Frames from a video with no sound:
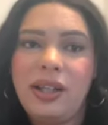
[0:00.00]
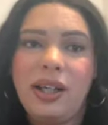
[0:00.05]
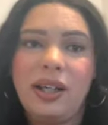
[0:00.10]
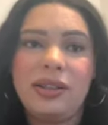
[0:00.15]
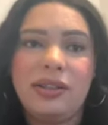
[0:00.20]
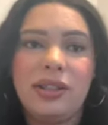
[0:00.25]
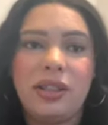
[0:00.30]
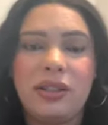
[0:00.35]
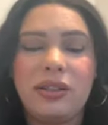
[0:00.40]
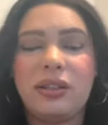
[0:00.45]

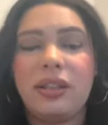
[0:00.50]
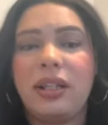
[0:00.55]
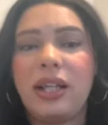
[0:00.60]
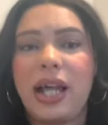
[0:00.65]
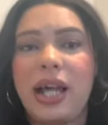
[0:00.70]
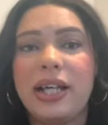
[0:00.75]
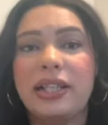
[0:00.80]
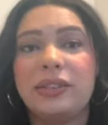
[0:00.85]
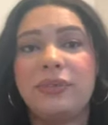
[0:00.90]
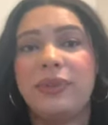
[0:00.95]
adult
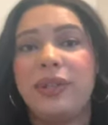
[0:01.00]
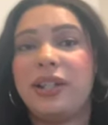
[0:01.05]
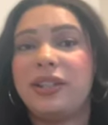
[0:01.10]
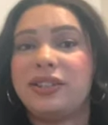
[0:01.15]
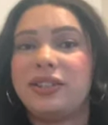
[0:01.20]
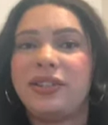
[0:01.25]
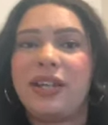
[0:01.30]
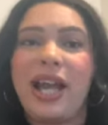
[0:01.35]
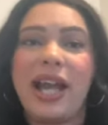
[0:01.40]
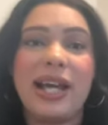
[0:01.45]
class, we
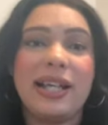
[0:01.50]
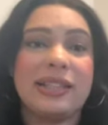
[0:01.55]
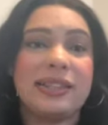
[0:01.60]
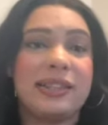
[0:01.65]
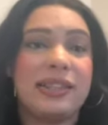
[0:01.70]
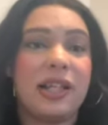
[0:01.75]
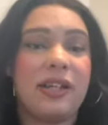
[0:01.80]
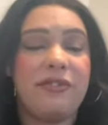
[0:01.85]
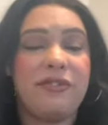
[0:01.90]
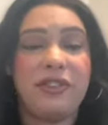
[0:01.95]
also had
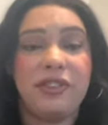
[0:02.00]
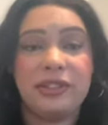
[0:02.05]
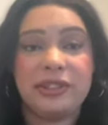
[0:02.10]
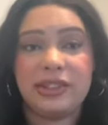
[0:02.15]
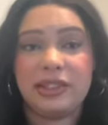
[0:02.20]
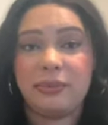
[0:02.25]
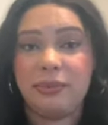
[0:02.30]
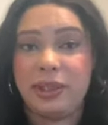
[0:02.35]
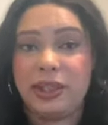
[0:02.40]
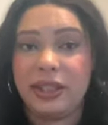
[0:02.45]
a few
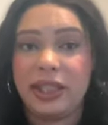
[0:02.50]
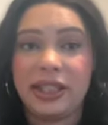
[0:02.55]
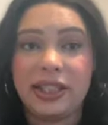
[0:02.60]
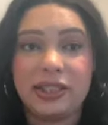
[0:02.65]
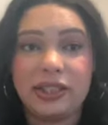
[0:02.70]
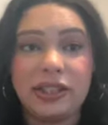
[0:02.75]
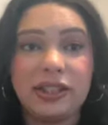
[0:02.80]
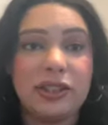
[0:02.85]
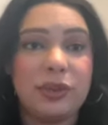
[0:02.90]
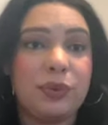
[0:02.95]

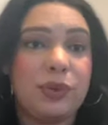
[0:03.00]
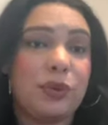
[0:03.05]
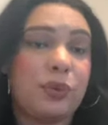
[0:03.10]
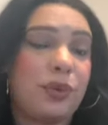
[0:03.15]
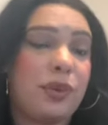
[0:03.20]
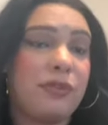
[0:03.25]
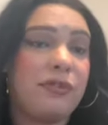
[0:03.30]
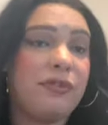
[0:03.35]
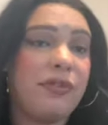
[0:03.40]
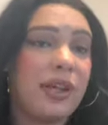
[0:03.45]
simulations, which
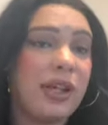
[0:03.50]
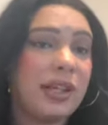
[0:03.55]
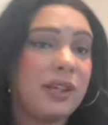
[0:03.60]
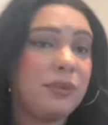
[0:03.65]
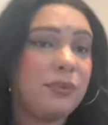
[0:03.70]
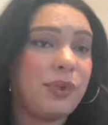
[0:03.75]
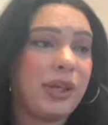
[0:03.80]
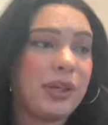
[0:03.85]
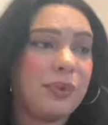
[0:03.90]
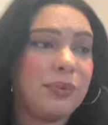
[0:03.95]
were
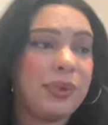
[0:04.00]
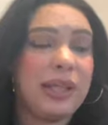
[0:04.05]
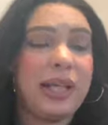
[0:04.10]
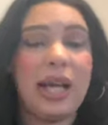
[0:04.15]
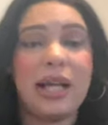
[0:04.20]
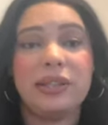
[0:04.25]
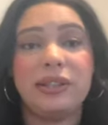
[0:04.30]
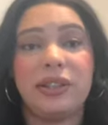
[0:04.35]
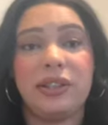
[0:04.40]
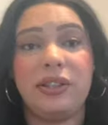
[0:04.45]
fun, where we
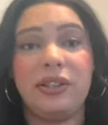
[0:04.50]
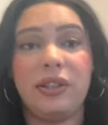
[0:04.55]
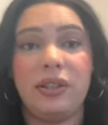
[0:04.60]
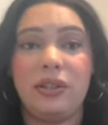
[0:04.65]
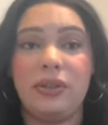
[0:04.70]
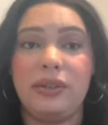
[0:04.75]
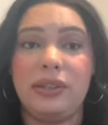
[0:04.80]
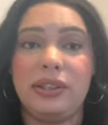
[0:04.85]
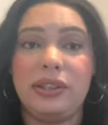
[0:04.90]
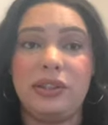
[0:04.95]
got to
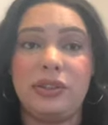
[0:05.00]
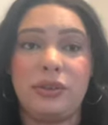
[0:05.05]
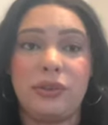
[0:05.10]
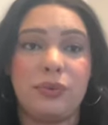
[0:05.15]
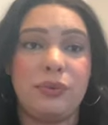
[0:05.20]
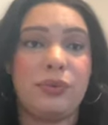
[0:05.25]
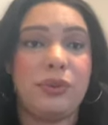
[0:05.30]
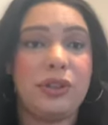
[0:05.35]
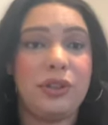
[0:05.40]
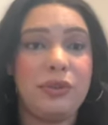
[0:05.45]
go into a
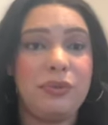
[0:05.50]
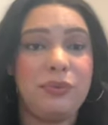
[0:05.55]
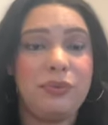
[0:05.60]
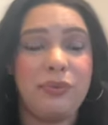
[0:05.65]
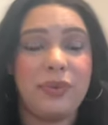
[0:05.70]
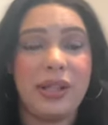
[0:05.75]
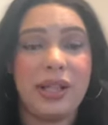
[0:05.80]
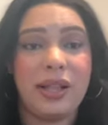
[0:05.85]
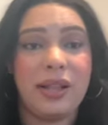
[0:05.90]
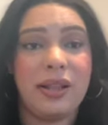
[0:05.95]
room
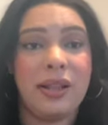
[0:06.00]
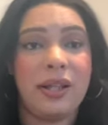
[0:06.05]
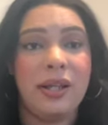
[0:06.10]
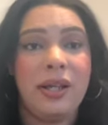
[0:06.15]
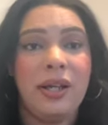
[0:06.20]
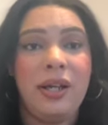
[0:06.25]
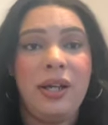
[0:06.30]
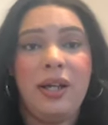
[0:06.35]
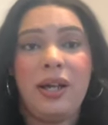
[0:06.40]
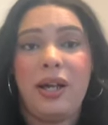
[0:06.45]
with
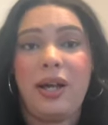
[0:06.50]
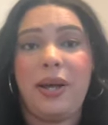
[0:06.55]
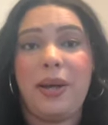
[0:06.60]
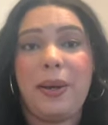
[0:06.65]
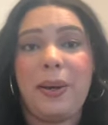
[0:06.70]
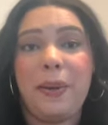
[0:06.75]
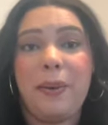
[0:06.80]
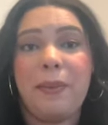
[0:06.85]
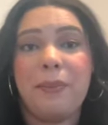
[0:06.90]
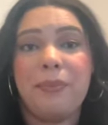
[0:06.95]

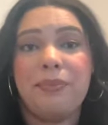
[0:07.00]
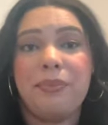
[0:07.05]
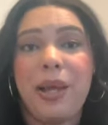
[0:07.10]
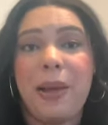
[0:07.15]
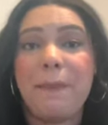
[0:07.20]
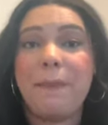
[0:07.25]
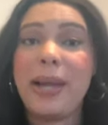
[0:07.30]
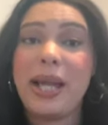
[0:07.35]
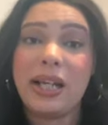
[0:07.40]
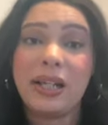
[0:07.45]

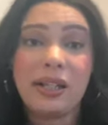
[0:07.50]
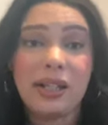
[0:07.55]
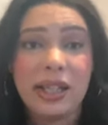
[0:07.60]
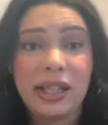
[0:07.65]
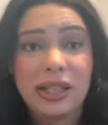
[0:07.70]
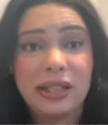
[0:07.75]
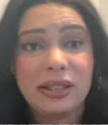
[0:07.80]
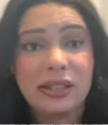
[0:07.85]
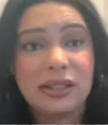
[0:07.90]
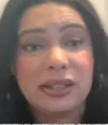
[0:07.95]

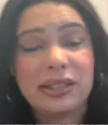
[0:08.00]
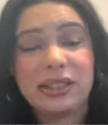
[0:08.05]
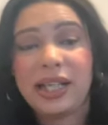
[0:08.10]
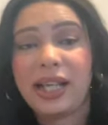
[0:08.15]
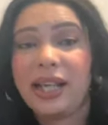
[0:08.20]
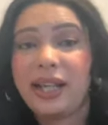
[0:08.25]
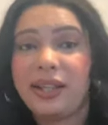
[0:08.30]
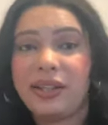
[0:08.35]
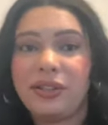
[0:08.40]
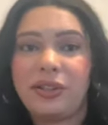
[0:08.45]
mannequins,
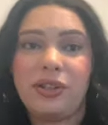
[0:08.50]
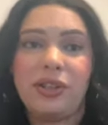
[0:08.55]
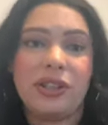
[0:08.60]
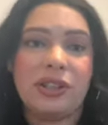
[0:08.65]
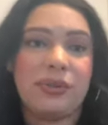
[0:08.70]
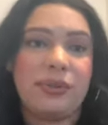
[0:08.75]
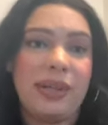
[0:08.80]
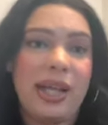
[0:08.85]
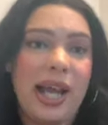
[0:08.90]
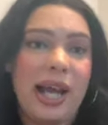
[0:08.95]
and of
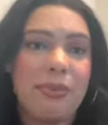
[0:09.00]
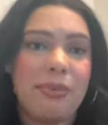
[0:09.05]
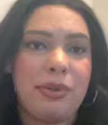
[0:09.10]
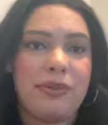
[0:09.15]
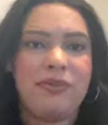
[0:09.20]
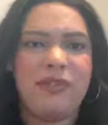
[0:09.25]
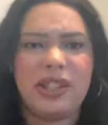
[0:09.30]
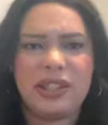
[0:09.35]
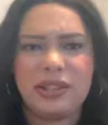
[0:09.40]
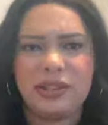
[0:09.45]
course we had
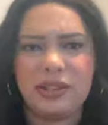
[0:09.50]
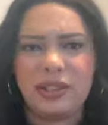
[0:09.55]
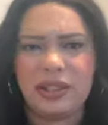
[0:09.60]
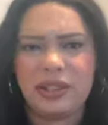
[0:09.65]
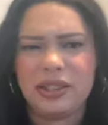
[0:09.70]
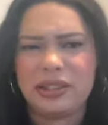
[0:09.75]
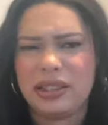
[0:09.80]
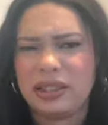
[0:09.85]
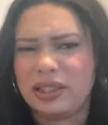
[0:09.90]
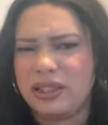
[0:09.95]

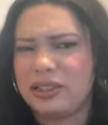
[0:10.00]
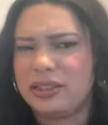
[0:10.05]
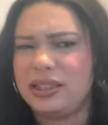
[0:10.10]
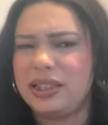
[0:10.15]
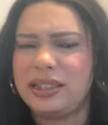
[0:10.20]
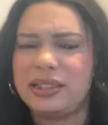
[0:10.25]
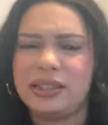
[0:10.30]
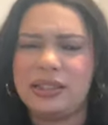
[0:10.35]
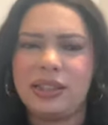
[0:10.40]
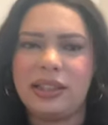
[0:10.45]
professors and
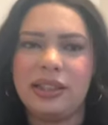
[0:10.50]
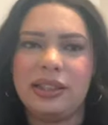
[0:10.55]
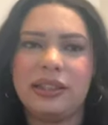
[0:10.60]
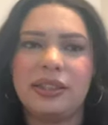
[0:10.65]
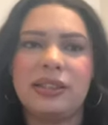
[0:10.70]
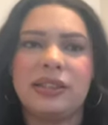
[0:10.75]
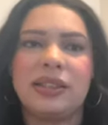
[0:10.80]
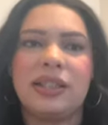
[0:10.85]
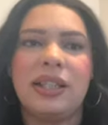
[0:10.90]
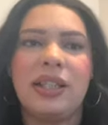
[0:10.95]

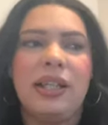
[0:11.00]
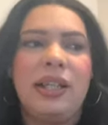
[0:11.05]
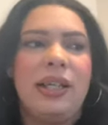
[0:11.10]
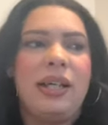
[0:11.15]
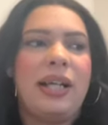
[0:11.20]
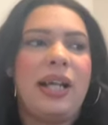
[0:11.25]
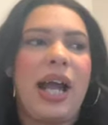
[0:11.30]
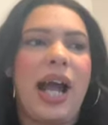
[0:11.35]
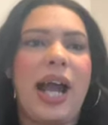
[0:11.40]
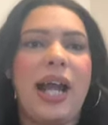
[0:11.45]
assistants
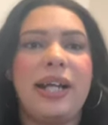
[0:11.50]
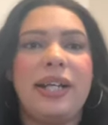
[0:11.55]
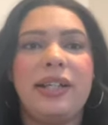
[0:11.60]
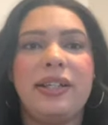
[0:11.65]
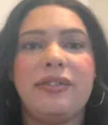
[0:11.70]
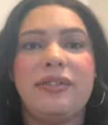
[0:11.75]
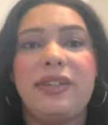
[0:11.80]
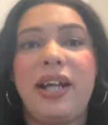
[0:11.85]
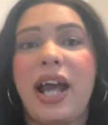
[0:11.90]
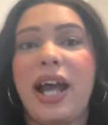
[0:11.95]
kind
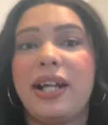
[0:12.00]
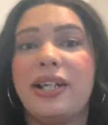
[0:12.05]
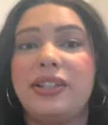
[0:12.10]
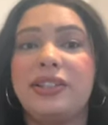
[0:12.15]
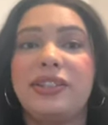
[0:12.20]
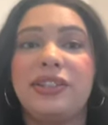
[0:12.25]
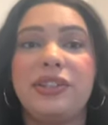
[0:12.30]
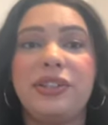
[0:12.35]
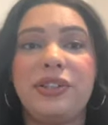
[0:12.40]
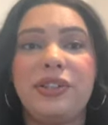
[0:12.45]
of guide
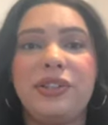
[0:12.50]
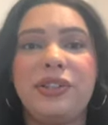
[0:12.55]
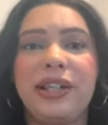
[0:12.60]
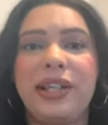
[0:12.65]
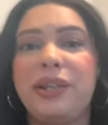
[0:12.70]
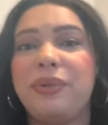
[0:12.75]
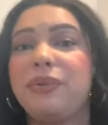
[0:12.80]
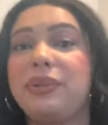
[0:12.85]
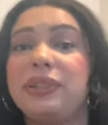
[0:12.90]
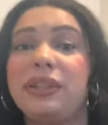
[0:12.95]
us through, and
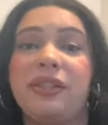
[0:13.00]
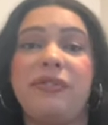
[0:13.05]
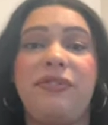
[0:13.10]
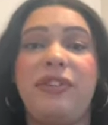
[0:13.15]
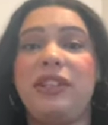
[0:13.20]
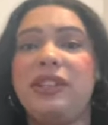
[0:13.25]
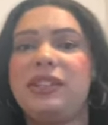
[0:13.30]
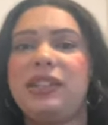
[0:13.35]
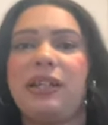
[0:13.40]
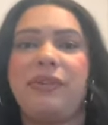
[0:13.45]
it was the
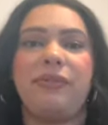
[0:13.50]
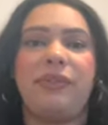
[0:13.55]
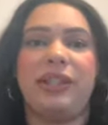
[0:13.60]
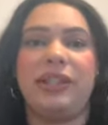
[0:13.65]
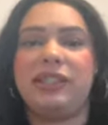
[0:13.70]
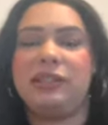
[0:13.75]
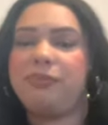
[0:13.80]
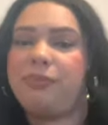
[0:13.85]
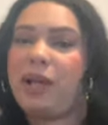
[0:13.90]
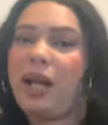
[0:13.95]
first time we
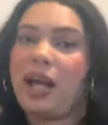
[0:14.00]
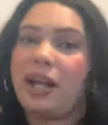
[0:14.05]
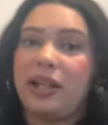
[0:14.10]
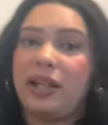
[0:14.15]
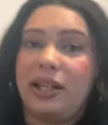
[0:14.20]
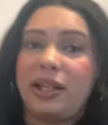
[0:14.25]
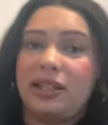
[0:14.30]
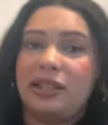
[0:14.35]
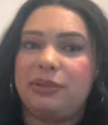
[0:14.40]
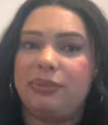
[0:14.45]
kind of
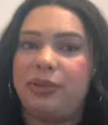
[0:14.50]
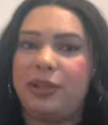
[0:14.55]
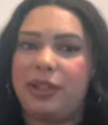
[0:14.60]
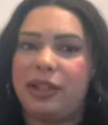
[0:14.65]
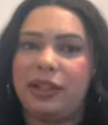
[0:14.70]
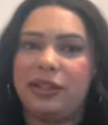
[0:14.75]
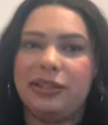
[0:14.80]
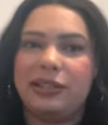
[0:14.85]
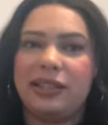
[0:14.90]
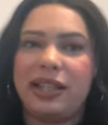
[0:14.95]

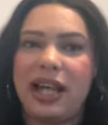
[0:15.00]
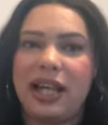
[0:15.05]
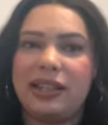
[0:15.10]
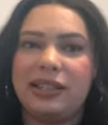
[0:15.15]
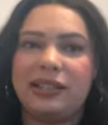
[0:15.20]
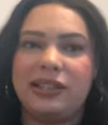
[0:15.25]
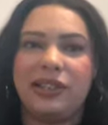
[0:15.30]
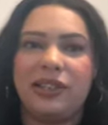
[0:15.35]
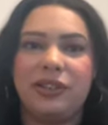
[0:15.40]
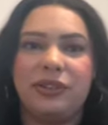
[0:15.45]
experienced that,
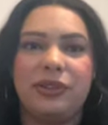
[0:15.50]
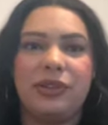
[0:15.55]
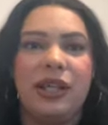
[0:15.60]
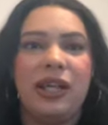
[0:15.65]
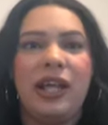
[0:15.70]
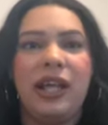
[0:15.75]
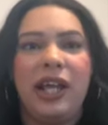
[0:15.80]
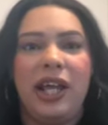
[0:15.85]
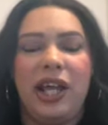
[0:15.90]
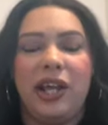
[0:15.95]
so
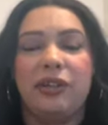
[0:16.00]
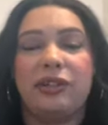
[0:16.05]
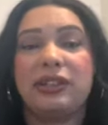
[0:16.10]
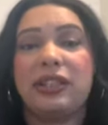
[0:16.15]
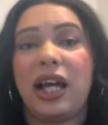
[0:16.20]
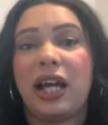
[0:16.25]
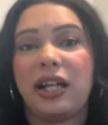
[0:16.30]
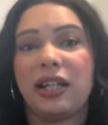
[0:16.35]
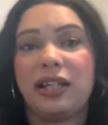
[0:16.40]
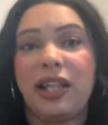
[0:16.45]
it was
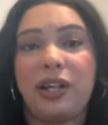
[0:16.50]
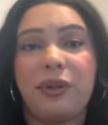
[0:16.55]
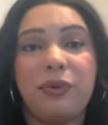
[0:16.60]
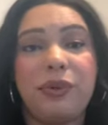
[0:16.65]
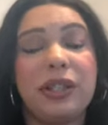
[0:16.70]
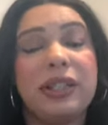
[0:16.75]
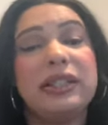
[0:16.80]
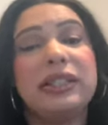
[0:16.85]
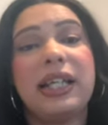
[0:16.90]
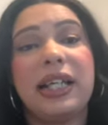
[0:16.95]
kind of like
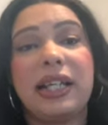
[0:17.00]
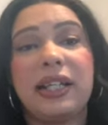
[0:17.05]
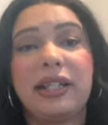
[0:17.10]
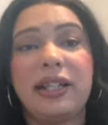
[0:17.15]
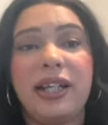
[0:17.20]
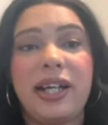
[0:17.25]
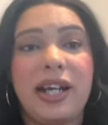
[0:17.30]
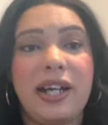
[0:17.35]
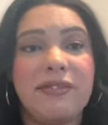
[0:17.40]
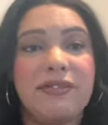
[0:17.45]
we're taking
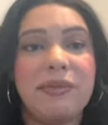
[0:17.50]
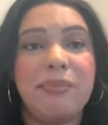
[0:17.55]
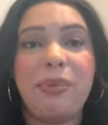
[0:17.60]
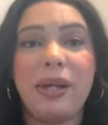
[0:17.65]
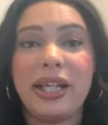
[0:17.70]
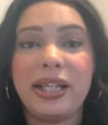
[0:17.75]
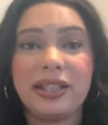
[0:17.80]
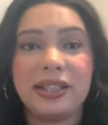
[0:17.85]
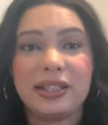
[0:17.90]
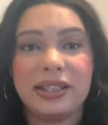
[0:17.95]
care of a
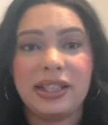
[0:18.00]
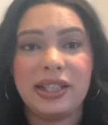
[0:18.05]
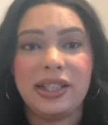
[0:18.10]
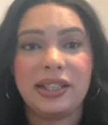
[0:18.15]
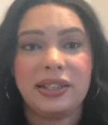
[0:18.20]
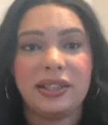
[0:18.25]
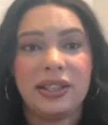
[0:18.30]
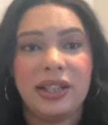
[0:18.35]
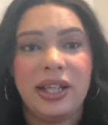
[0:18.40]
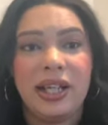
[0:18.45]

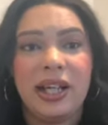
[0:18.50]
patient.